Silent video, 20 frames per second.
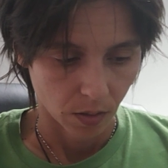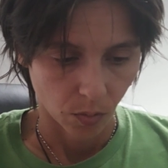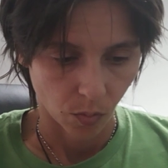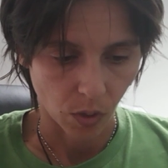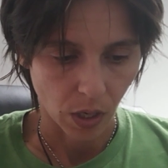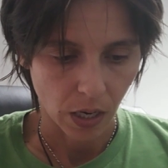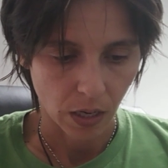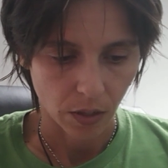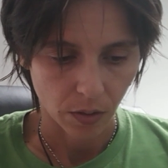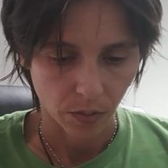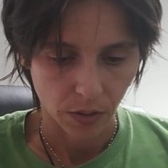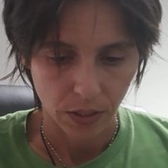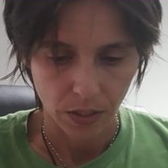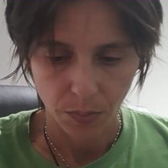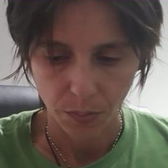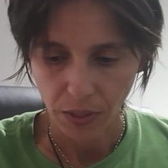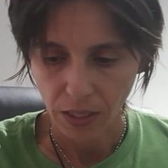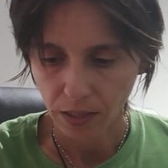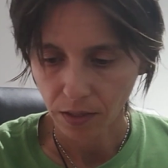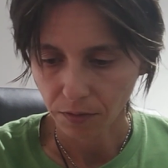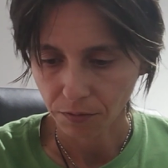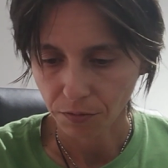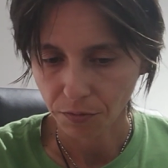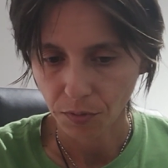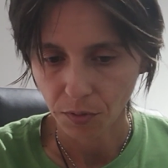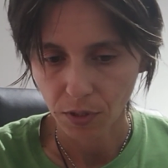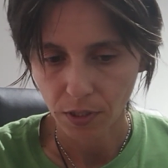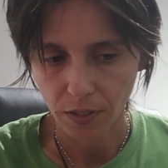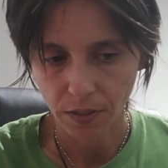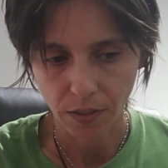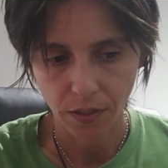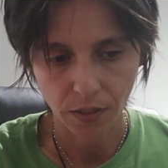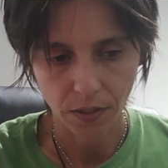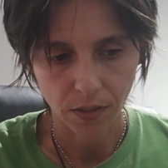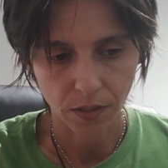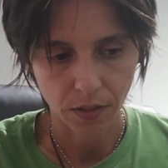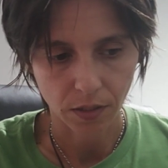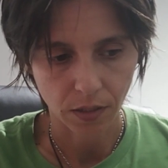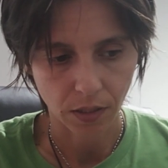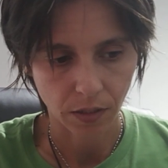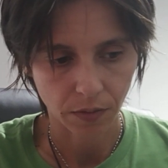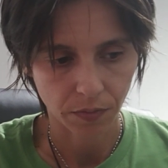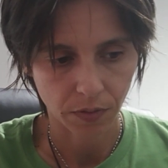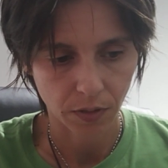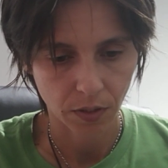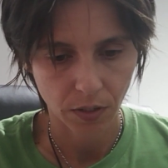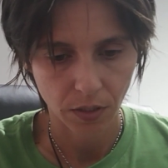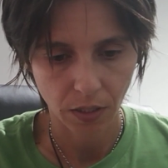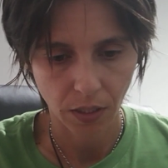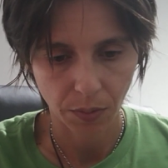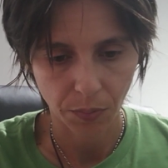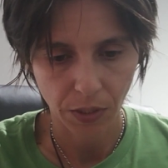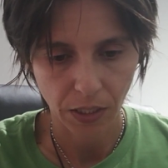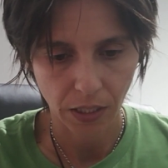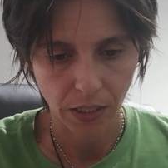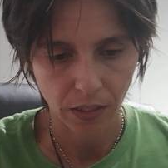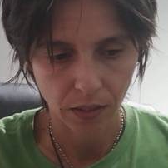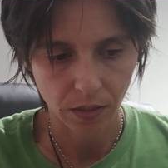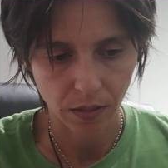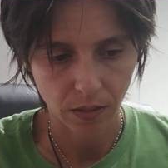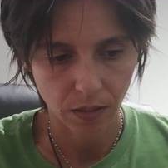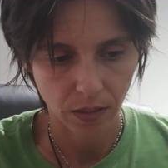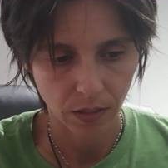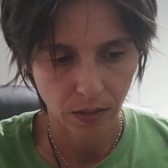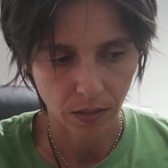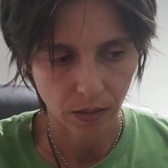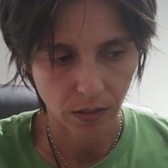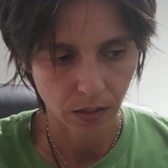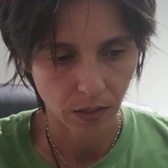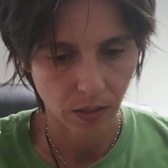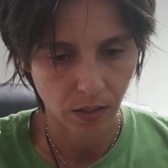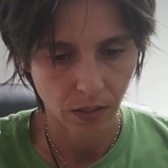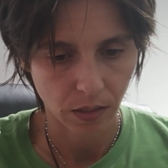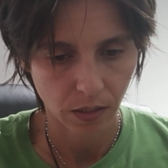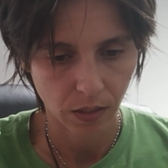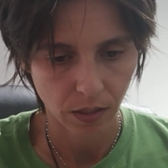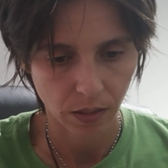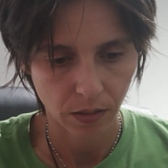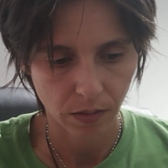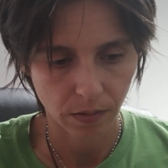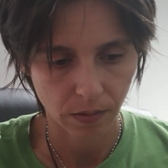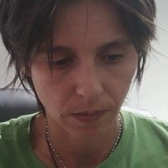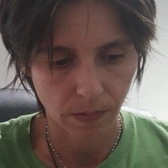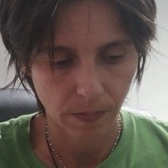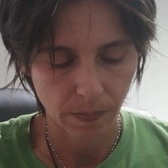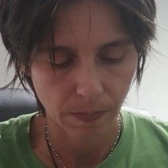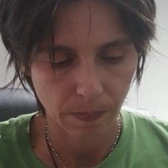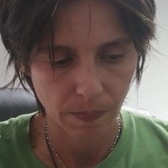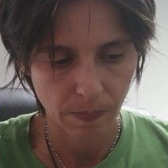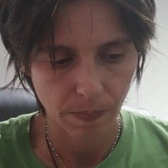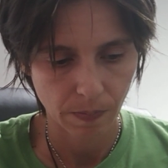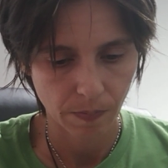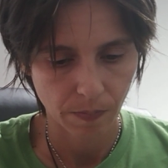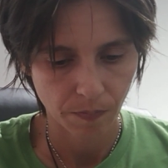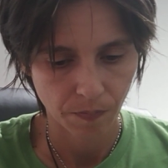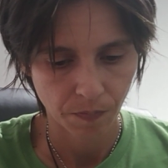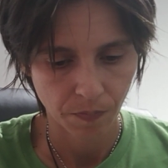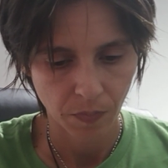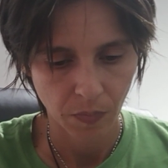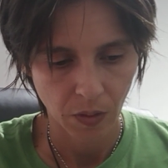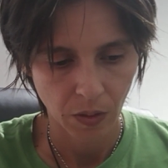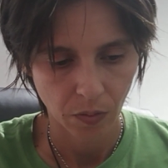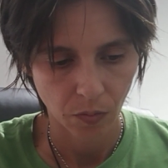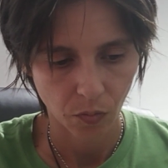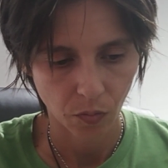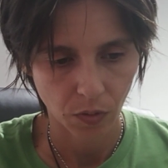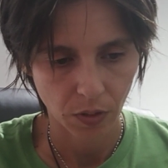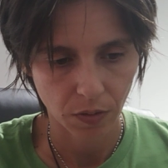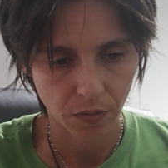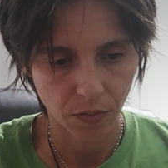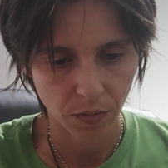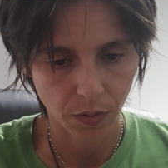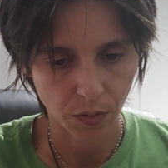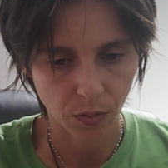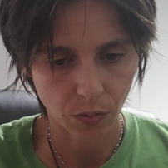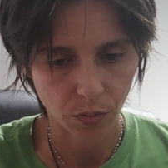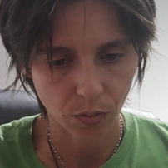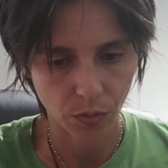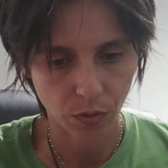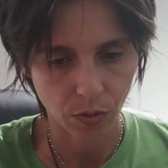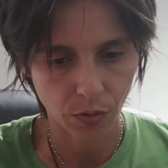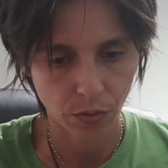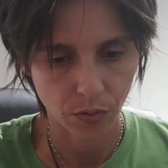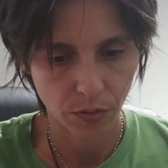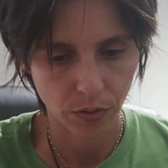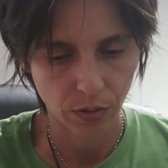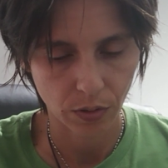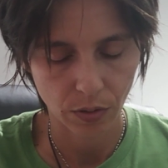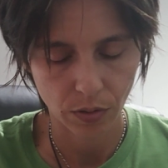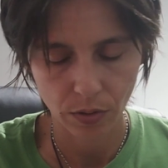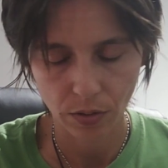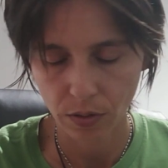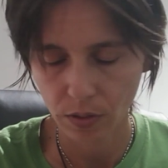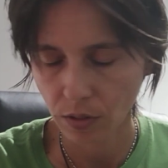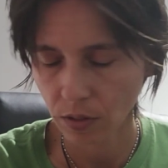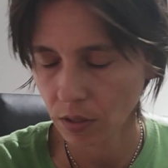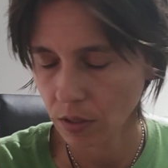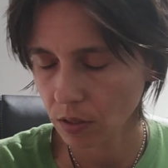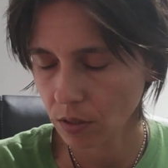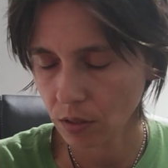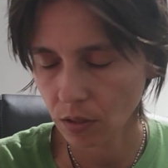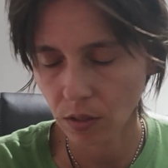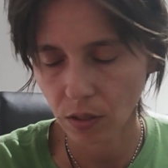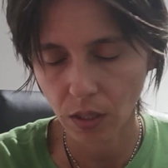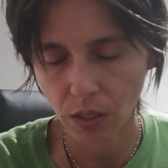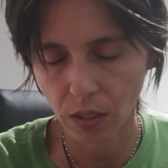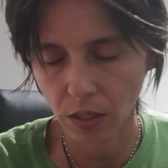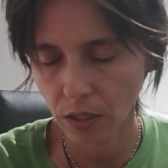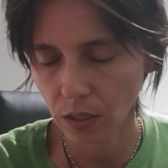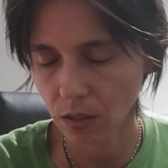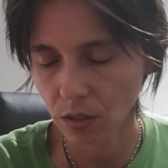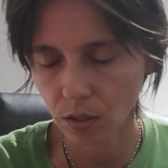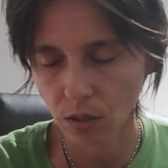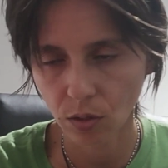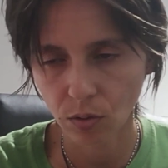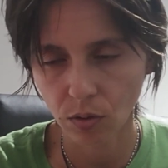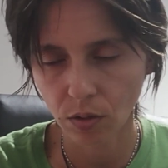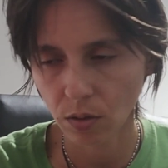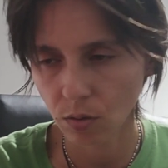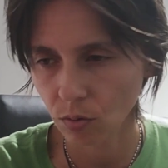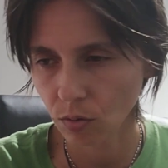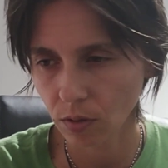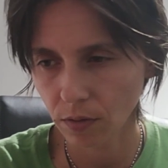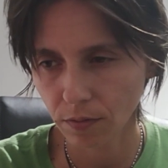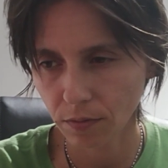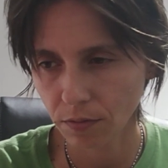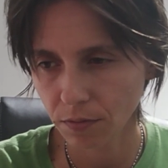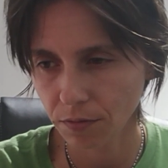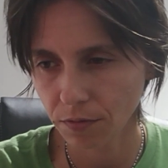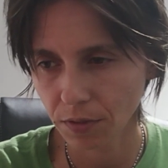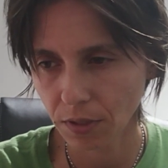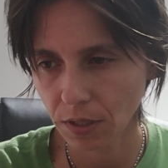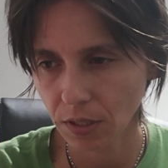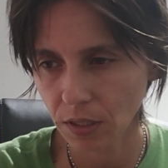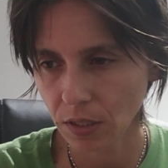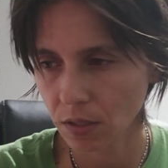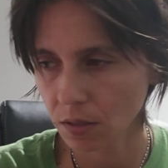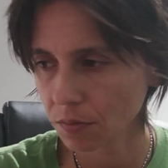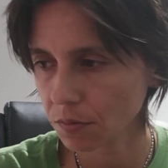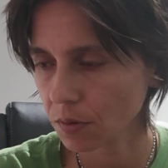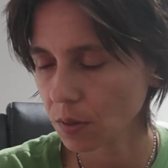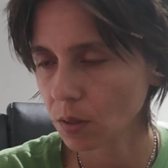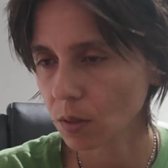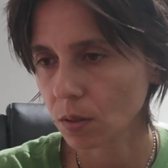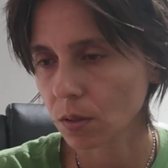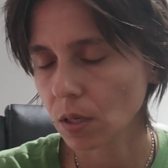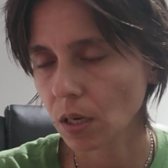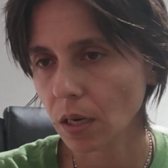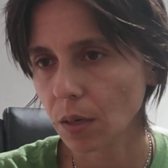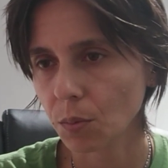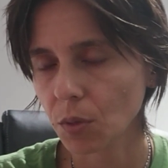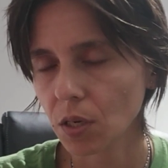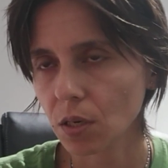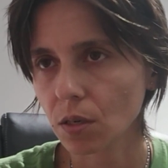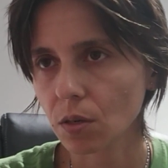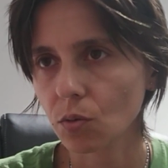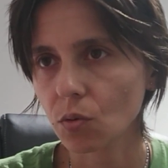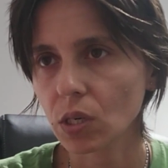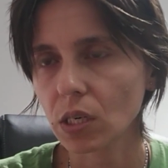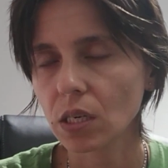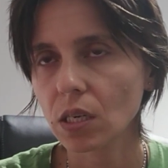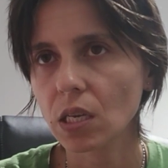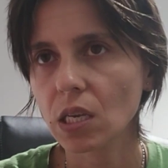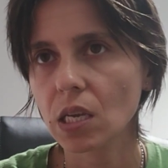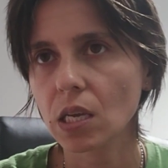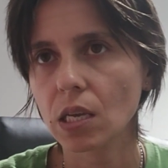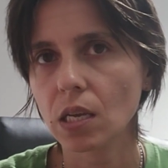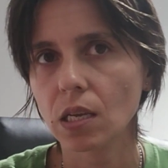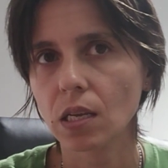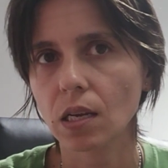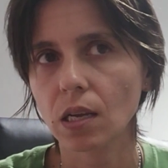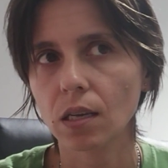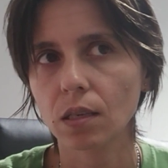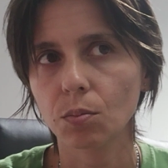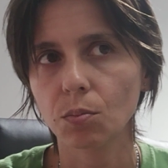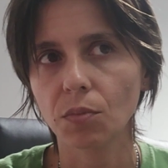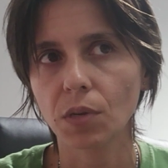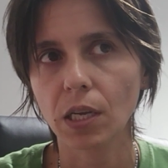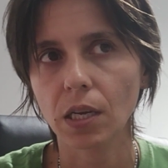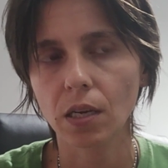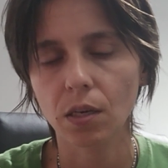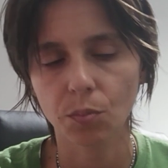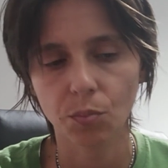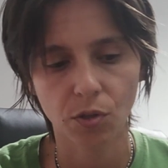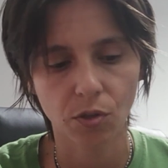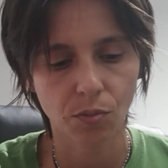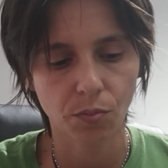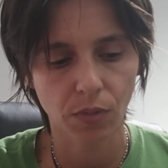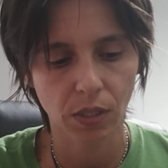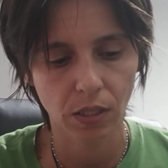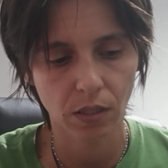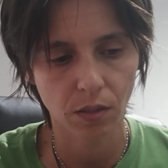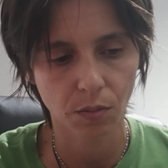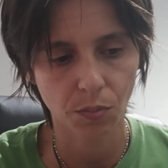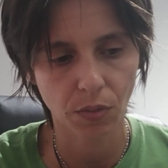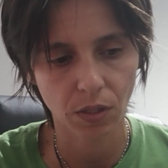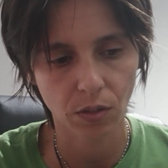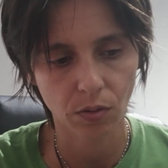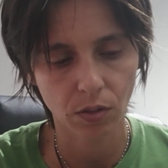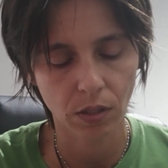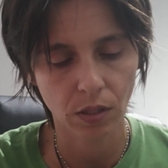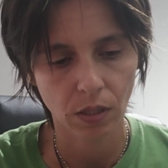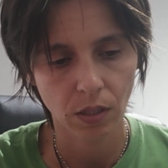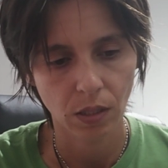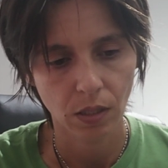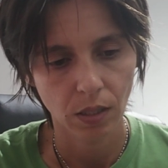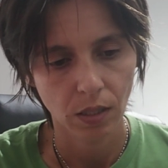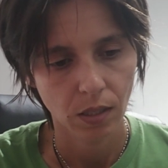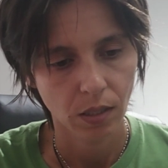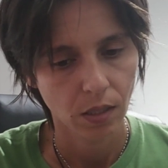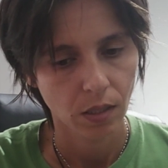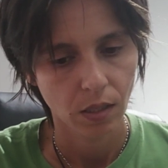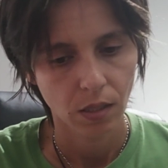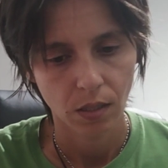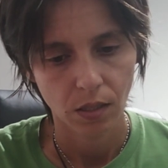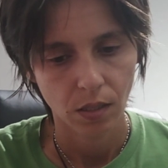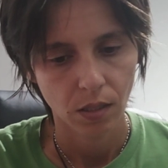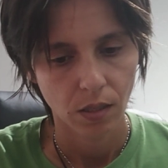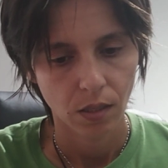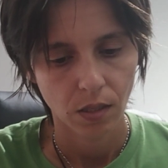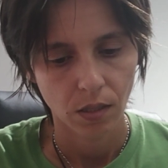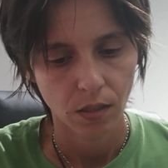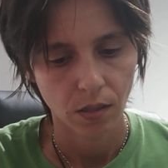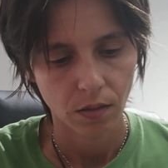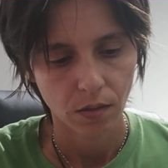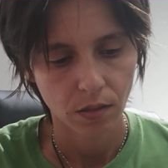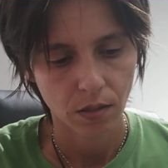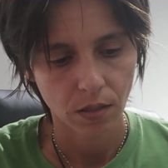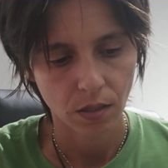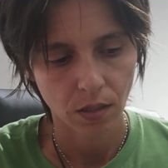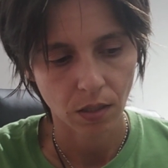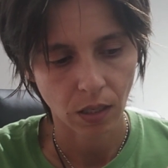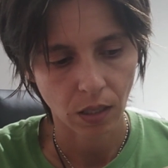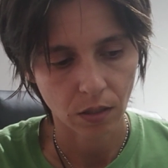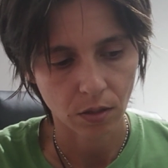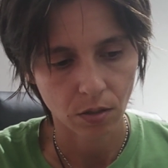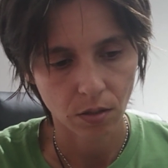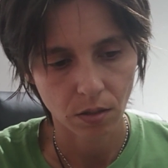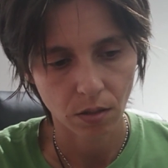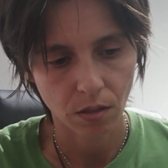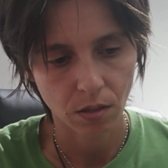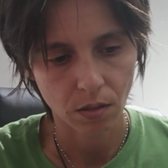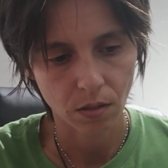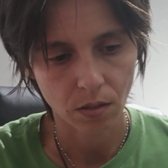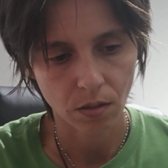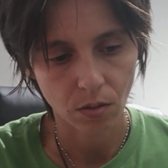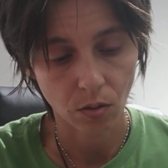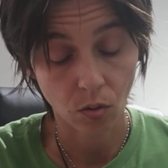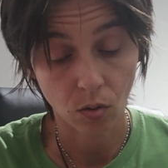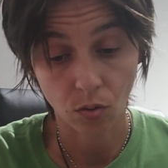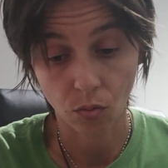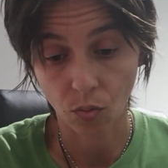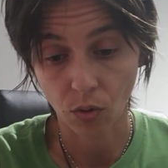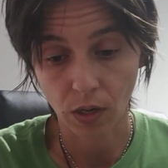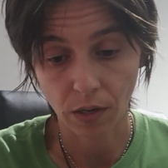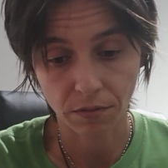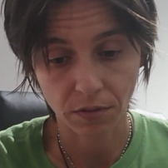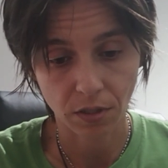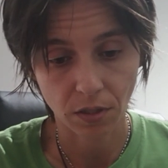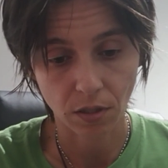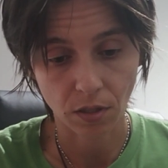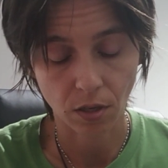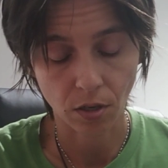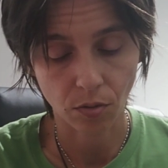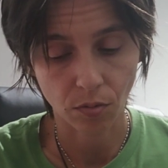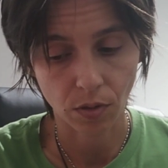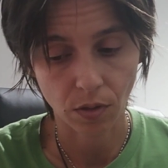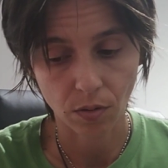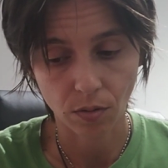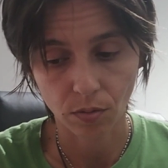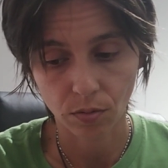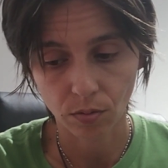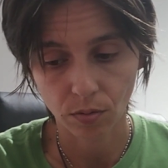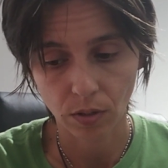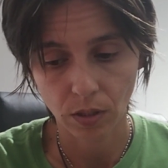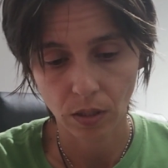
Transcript: Wow, it's a back and forth here of the same kind of thing here with you. You you it's looking like you're going through a very difficult time here where you cannot make up your mind about this connection here or whatever you're going through.